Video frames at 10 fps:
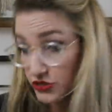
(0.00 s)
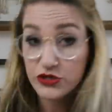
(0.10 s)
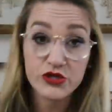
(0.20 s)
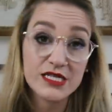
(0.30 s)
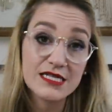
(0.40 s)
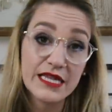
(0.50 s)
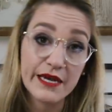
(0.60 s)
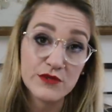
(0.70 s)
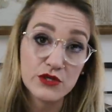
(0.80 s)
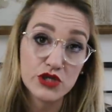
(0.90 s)
She's
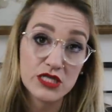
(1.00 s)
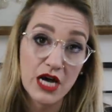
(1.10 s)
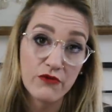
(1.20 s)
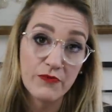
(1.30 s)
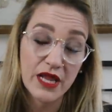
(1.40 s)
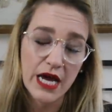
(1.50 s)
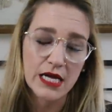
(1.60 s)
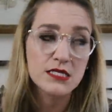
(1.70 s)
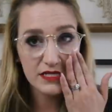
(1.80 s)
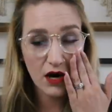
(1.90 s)
asleep, so she's not
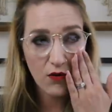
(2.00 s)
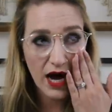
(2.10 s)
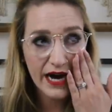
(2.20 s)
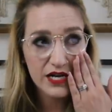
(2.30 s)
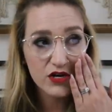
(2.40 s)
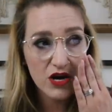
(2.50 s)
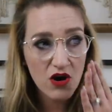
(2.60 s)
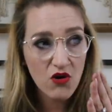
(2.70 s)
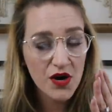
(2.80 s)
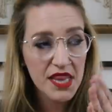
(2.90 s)
replying. So I
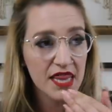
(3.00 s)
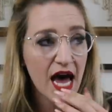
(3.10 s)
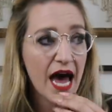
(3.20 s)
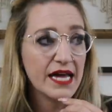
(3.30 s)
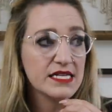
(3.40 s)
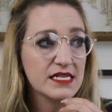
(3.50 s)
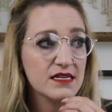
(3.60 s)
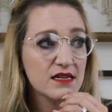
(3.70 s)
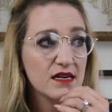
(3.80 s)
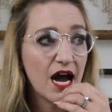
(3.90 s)
know
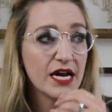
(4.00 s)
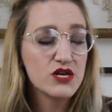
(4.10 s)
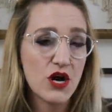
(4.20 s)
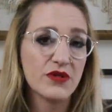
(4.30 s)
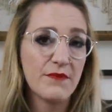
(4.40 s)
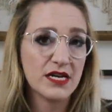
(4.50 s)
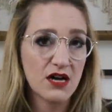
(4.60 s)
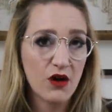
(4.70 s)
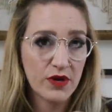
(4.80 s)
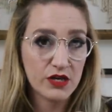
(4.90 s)
that I know that my
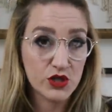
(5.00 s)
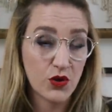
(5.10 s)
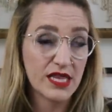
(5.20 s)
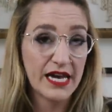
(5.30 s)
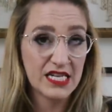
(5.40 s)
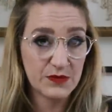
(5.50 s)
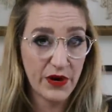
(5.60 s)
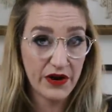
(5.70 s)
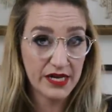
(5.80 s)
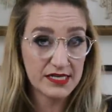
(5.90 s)
dog would enjoy that
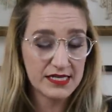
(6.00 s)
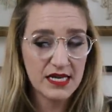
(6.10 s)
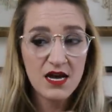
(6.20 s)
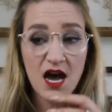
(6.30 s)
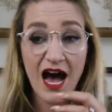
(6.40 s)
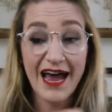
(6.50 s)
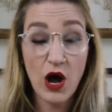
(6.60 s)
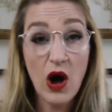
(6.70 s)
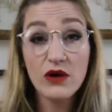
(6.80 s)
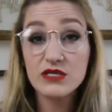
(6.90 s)
experience. I
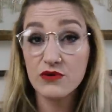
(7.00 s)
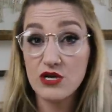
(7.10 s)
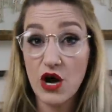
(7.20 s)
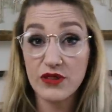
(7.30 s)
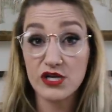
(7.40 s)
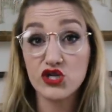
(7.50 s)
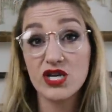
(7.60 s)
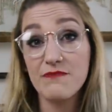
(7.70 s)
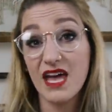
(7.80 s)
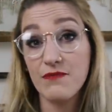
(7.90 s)
also know that
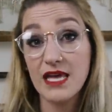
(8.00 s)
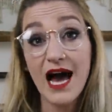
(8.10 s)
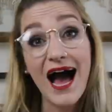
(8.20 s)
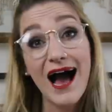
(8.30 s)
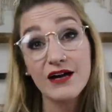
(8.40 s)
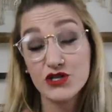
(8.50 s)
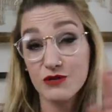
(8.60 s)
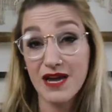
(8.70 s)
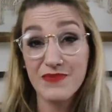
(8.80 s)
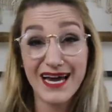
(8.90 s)
she may be
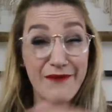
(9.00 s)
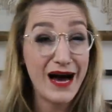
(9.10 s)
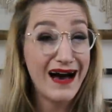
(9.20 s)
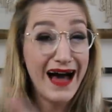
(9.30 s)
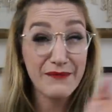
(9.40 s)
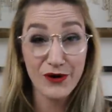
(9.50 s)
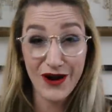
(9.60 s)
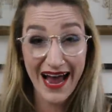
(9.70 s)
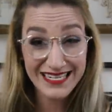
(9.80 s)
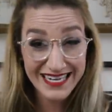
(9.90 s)
she may become
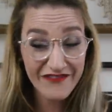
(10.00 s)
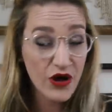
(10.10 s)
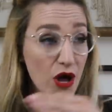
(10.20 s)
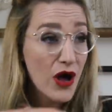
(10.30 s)
hyperactive